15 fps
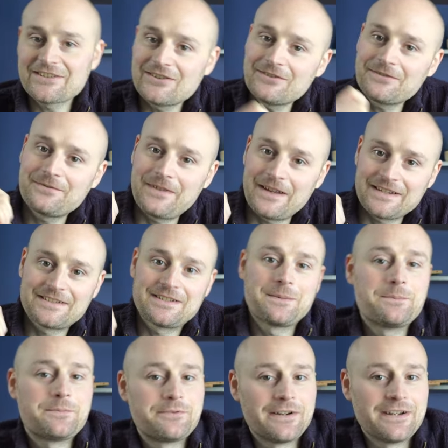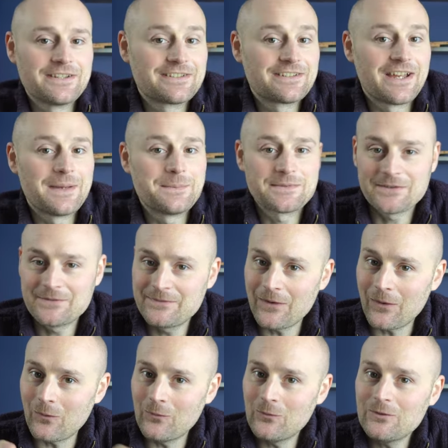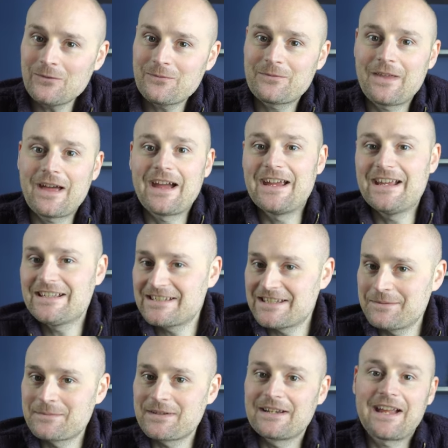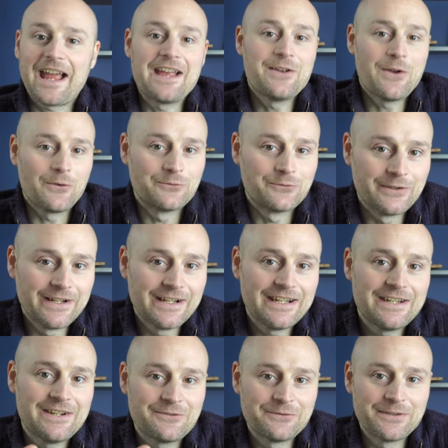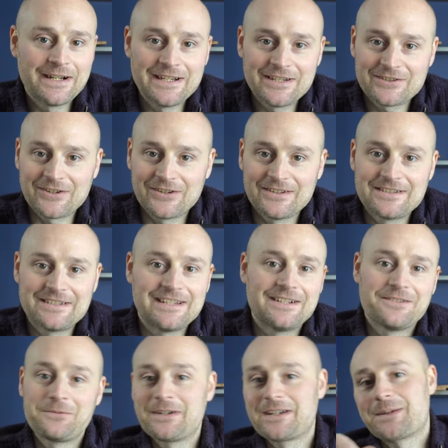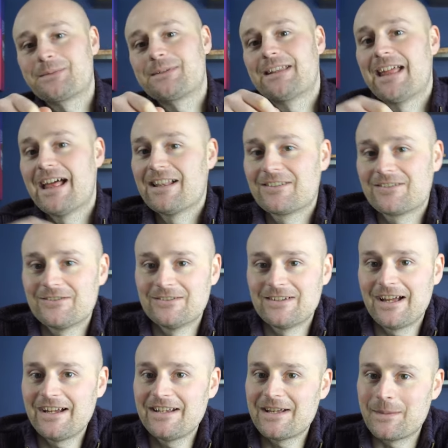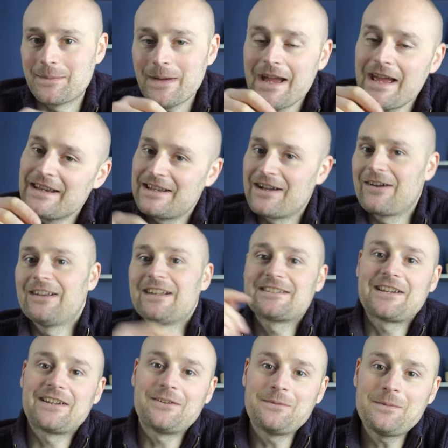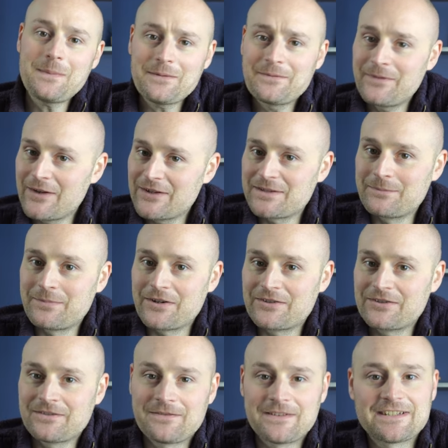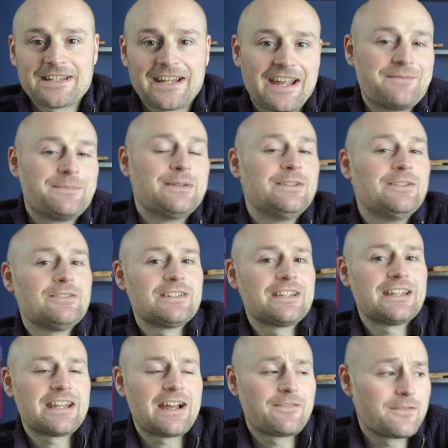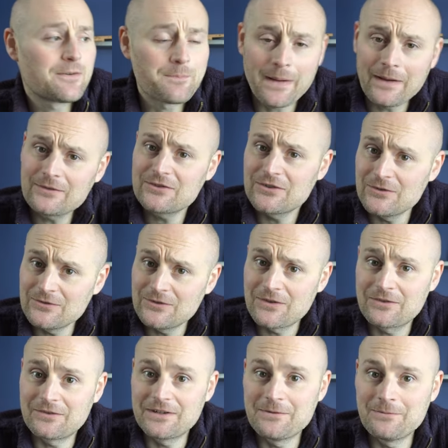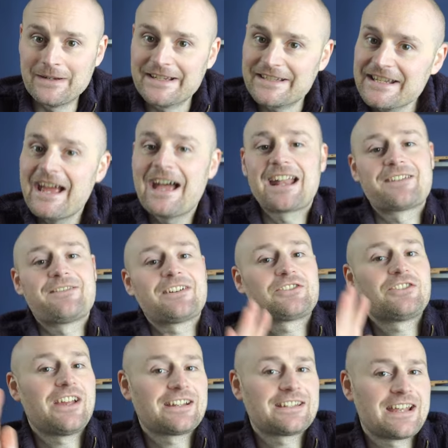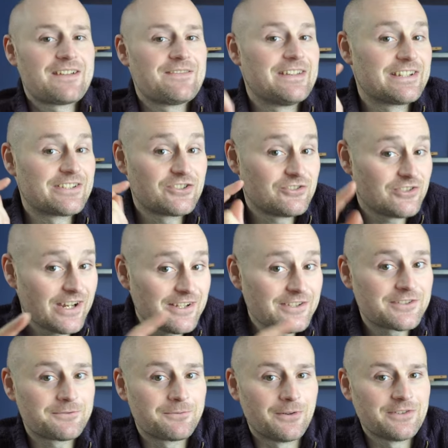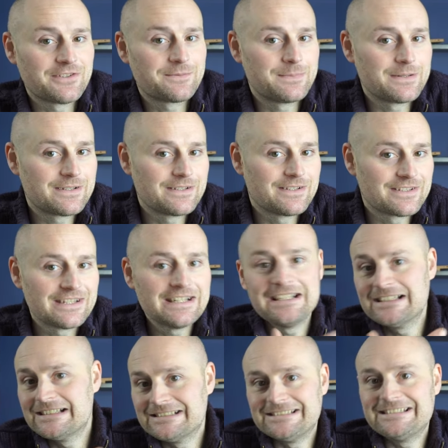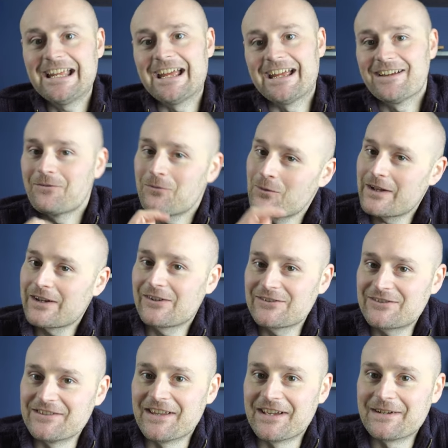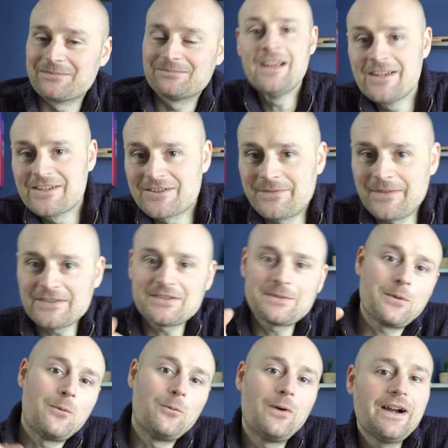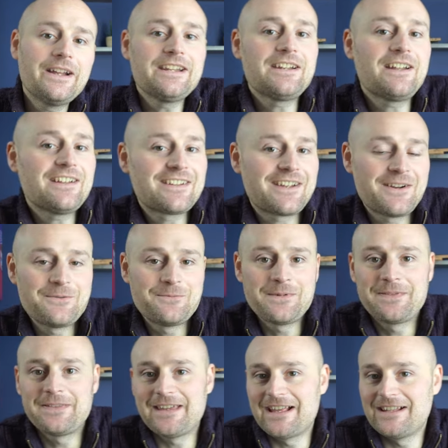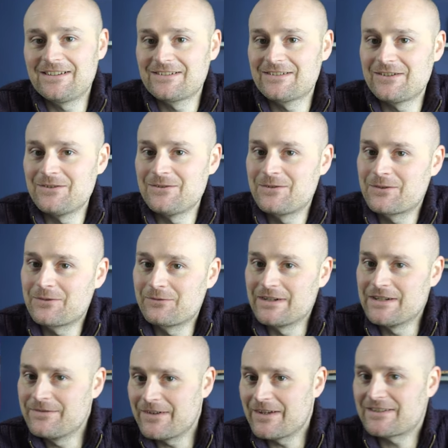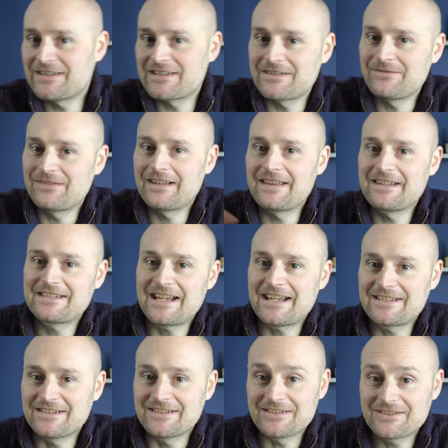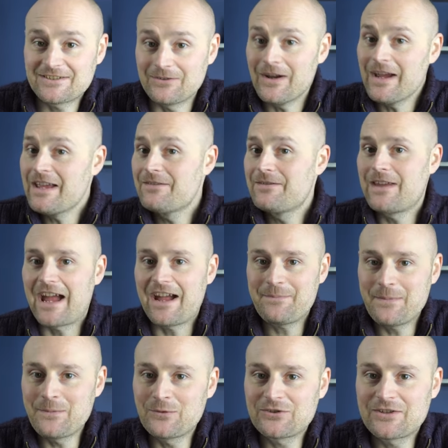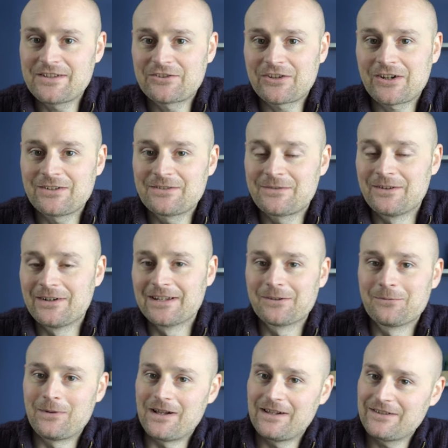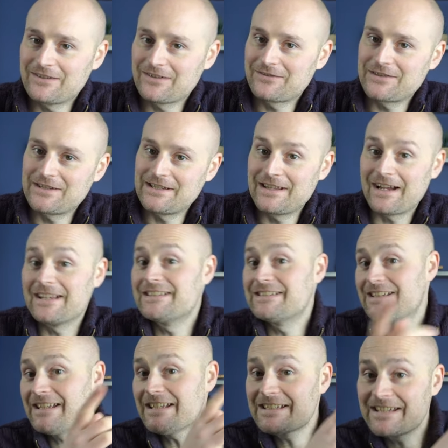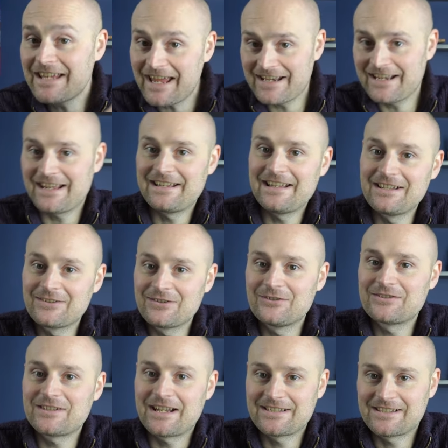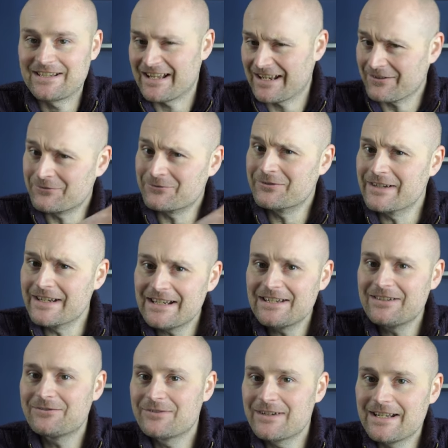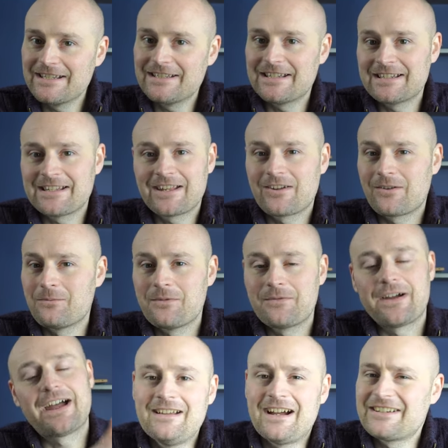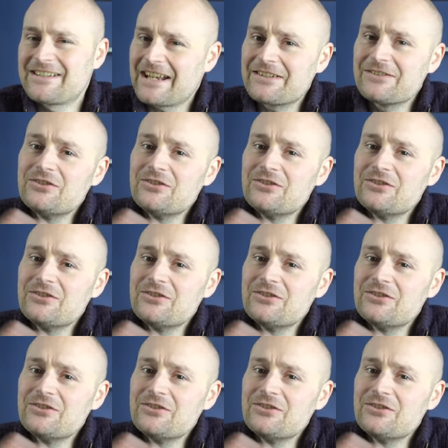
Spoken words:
it's got faster print time. So for all of that, it seems like a really, really solid deal when it comes to the Elegoo lineup. Now, let's get on with my first impressions of this. I have been using it now for about 2 to 3 weeks, and I've actually had to have it exchanged once because, yeah, we'll get on to that. So first of all, why did I go with the Elegoo 3 versus something like the Saturn? So if you have been watching the channel for a little while, you'll have seen that I did get an Elegoo Saturn, and I really, really didn't get on with that. I just had